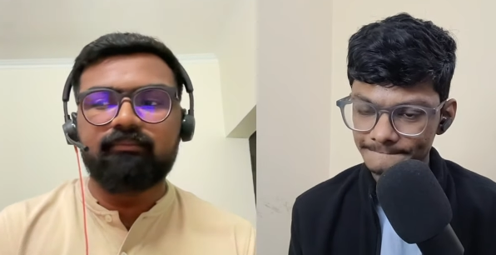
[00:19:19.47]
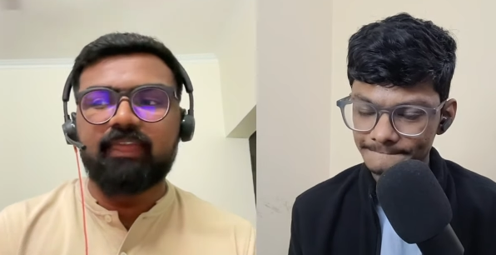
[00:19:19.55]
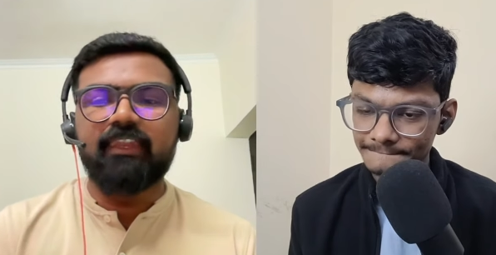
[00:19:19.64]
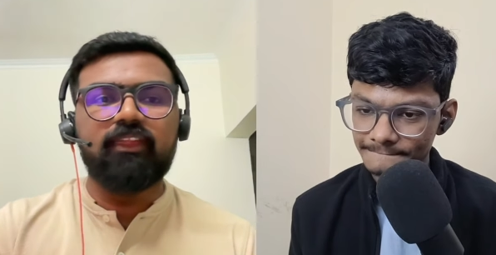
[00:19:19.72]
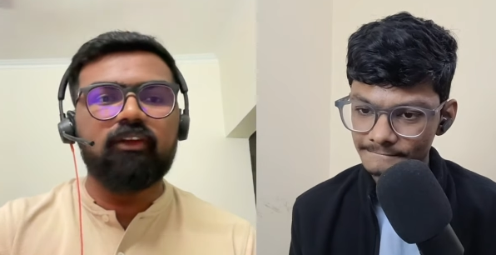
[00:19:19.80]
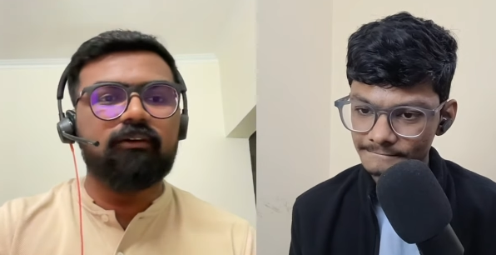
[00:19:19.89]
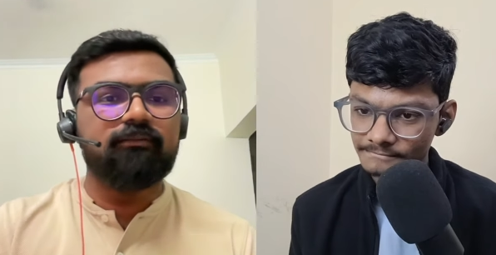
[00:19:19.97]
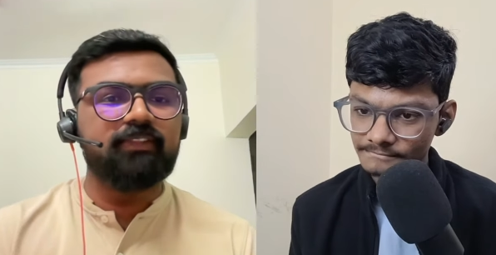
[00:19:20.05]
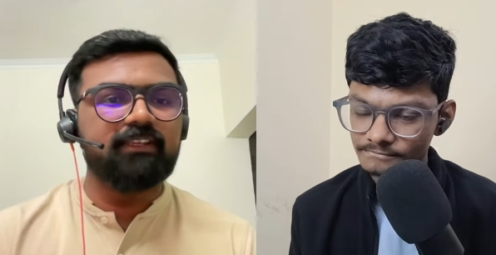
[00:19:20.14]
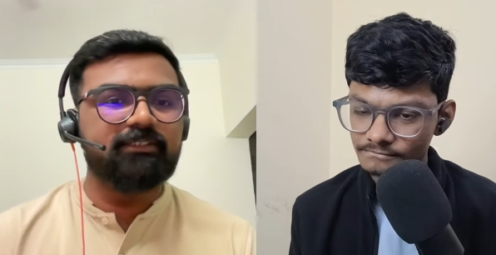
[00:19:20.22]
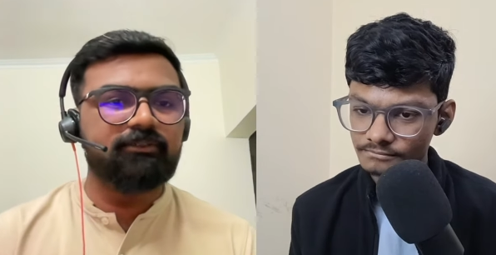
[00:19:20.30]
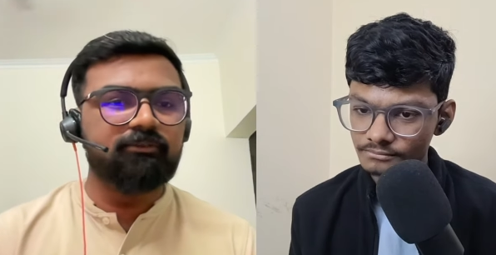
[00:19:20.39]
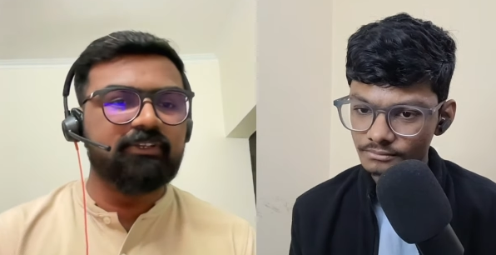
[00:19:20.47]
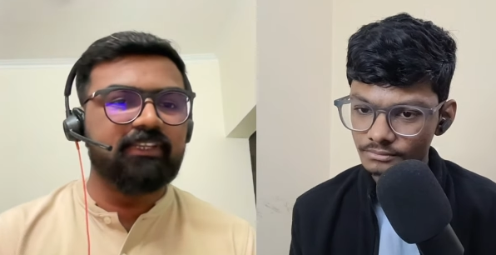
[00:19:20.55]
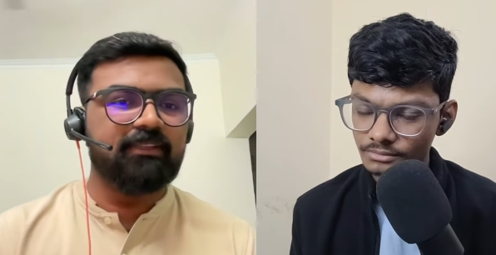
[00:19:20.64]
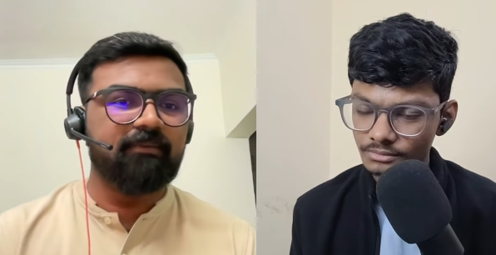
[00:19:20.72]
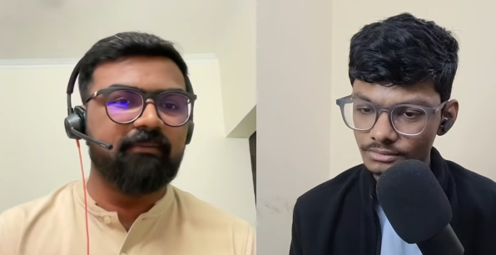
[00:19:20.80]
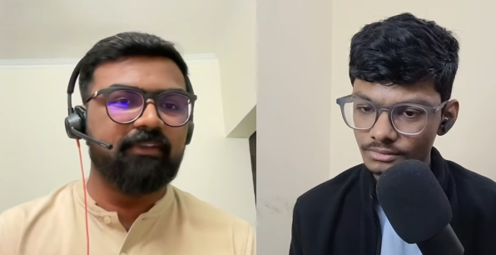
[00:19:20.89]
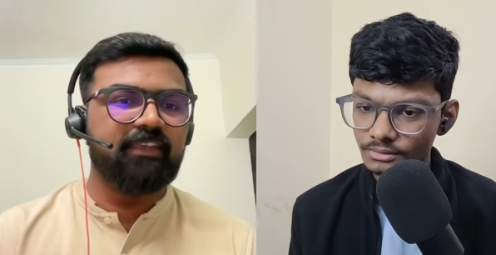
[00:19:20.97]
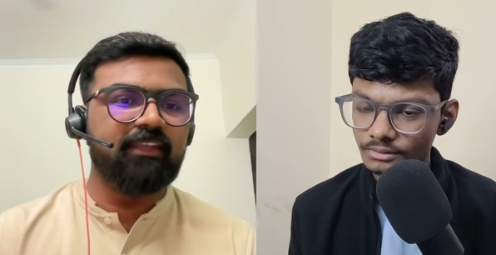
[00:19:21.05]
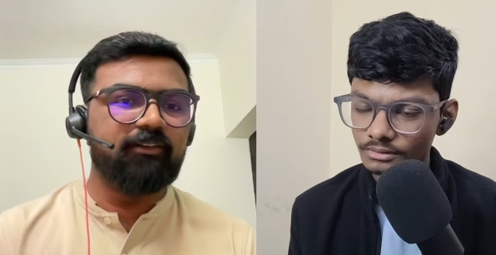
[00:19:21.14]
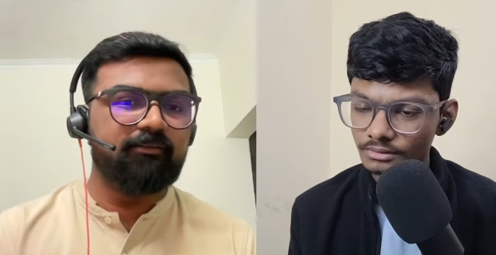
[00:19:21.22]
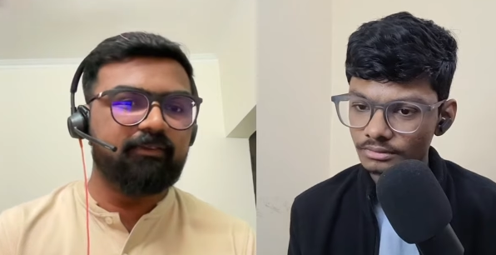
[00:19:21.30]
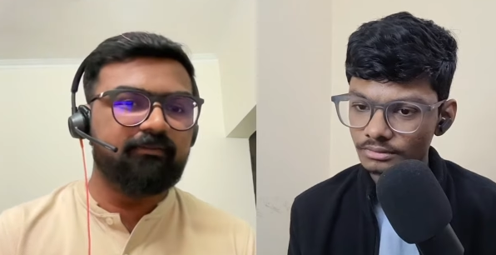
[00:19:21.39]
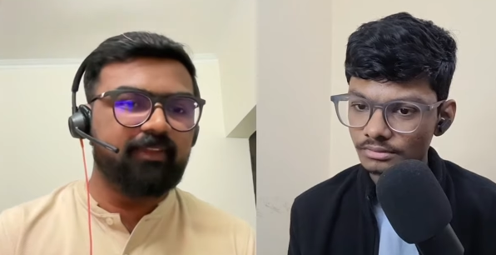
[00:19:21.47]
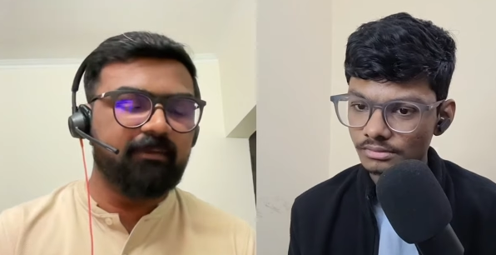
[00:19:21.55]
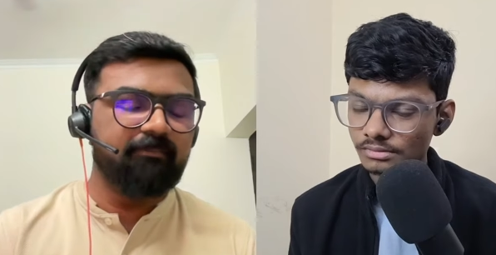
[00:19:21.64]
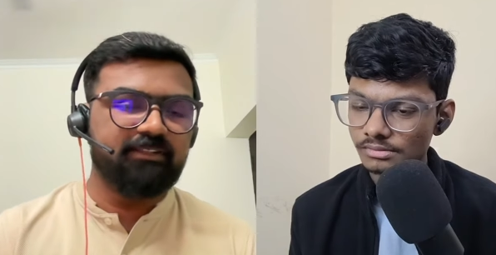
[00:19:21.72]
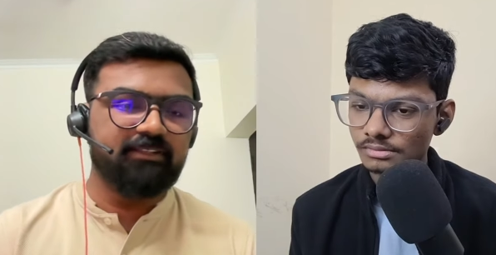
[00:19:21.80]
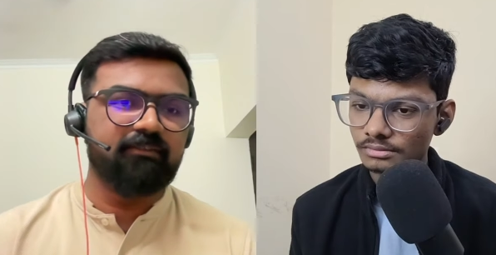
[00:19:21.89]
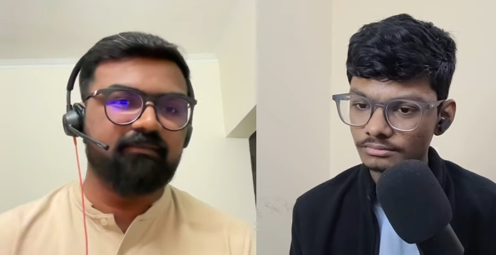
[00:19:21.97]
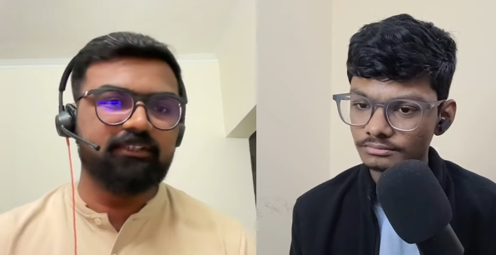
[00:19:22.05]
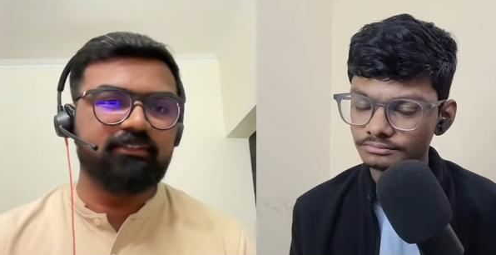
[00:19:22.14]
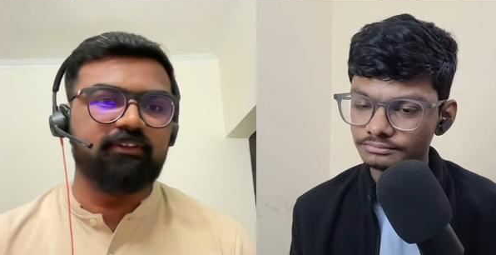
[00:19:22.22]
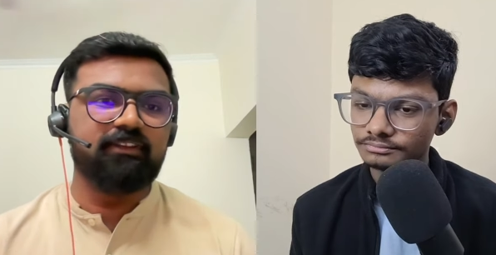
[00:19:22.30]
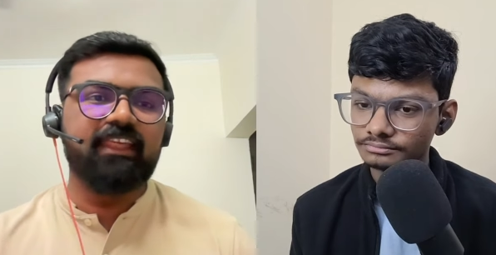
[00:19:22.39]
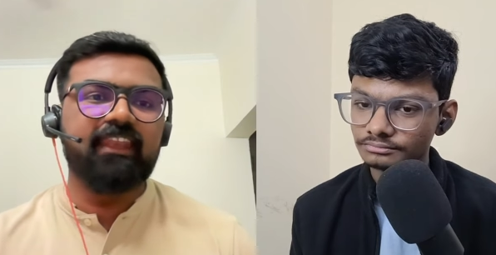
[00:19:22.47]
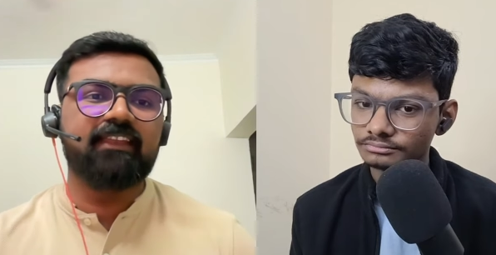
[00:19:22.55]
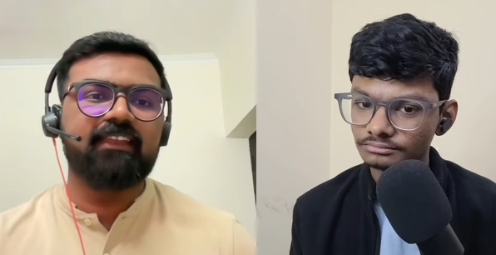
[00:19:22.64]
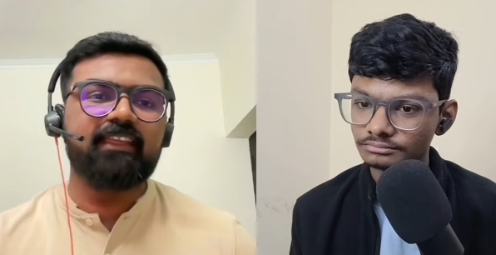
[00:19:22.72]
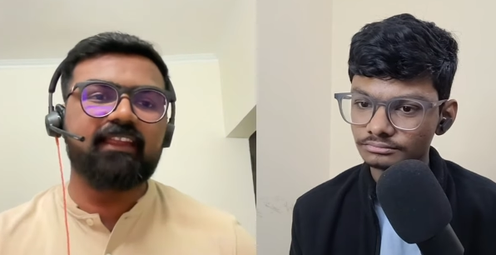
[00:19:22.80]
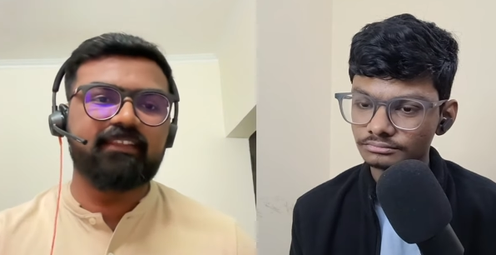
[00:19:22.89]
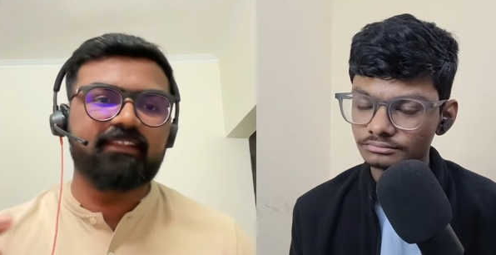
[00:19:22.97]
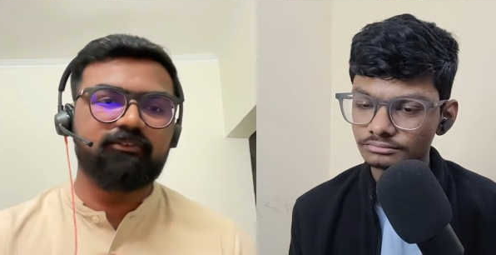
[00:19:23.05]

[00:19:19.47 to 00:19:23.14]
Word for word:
Speaker 1: many of the students maybe 10 to 15 percent of the student directly gets